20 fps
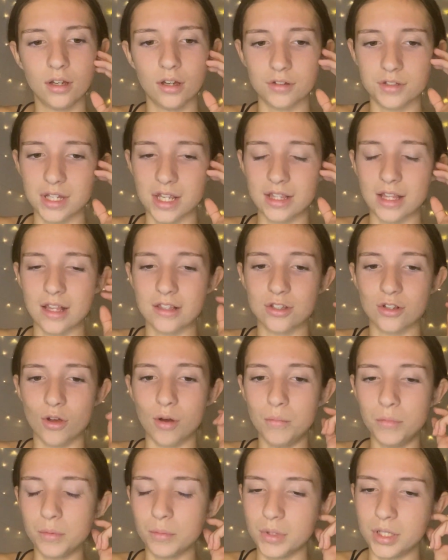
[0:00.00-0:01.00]
I'll take that as a
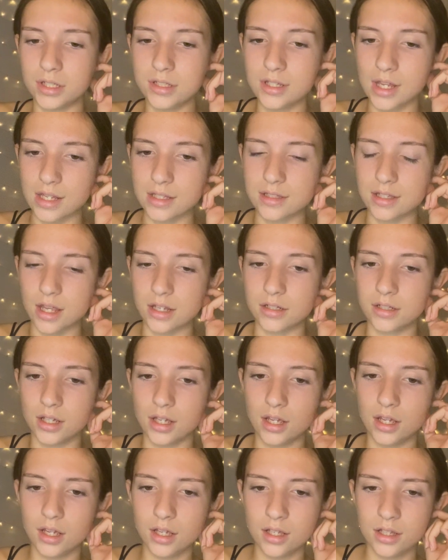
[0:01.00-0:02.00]
compliment, Tess said.
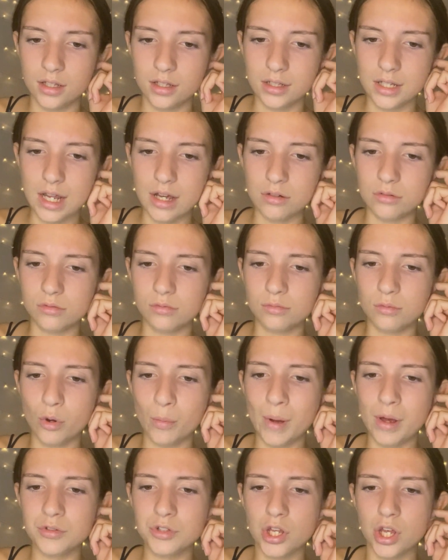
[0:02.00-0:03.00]
Now, what
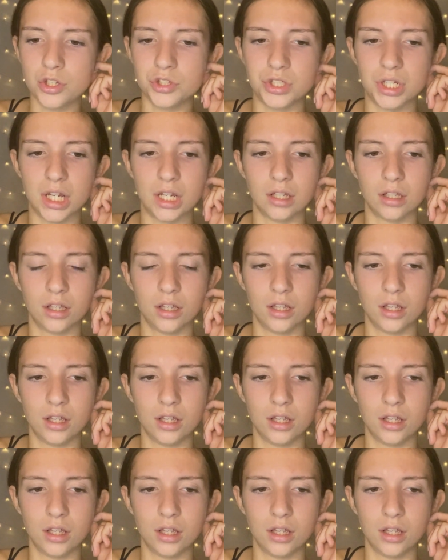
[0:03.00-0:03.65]
about touching?